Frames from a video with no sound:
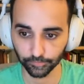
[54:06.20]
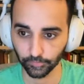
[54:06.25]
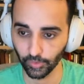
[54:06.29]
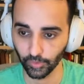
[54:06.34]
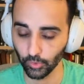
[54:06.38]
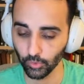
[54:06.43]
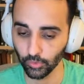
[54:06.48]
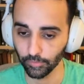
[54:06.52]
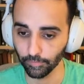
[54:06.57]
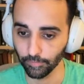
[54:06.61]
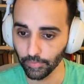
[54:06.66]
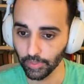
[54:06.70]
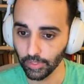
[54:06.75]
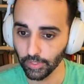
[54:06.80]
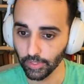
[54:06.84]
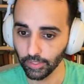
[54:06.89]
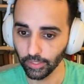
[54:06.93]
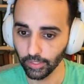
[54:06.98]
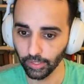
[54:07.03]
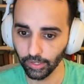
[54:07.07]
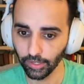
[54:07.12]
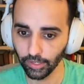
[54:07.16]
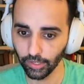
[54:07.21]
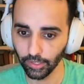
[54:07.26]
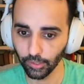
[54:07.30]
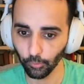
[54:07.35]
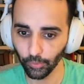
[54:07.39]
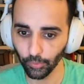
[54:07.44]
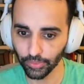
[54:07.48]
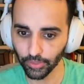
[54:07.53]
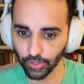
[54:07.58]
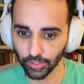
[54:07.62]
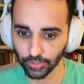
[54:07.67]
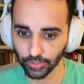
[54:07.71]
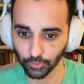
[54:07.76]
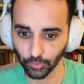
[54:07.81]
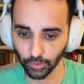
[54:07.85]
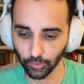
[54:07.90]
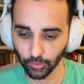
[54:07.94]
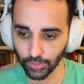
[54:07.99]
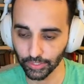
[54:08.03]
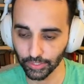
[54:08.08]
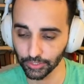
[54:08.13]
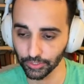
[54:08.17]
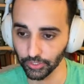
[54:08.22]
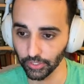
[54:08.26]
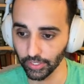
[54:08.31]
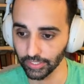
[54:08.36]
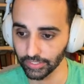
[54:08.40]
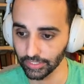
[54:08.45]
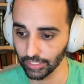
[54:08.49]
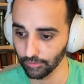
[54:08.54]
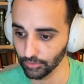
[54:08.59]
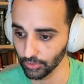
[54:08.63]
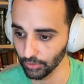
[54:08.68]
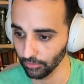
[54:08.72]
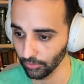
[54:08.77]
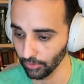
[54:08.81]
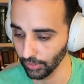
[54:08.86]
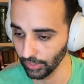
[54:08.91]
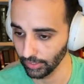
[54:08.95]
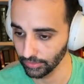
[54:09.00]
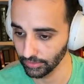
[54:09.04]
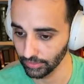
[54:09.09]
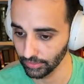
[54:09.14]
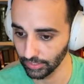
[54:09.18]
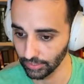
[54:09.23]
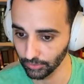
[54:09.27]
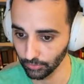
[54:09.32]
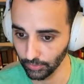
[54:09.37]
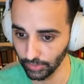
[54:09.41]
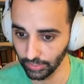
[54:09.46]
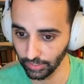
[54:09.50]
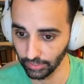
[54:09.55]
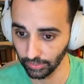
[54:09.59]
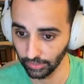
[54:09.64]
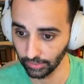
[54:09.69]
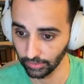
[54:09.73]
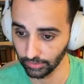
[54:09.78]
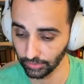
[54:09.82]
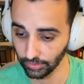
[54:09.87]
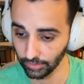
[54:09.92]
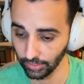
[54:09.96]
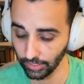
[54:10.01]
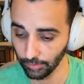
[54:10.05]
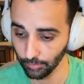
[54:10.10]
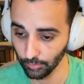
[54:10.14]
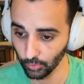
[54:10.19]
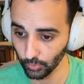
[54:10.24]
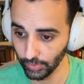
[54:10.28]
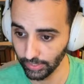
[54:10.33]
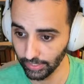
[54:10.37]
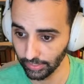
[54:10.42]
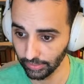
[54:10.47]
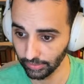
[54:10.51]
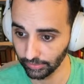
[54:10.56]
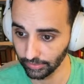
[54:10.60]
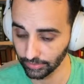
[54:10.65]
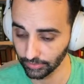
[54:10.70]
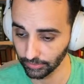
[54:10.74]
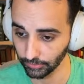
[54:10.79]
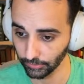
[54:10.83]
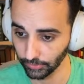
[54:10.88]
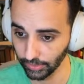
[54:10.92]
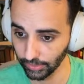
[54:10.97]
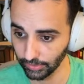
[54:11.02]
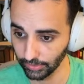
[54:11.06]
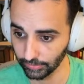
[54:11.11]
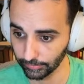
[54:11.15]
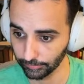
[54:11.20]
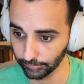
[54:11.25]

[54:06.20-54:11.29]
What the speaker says: Cool. What thoughts? What questions you guys have so far as we keep tweaking this little guy?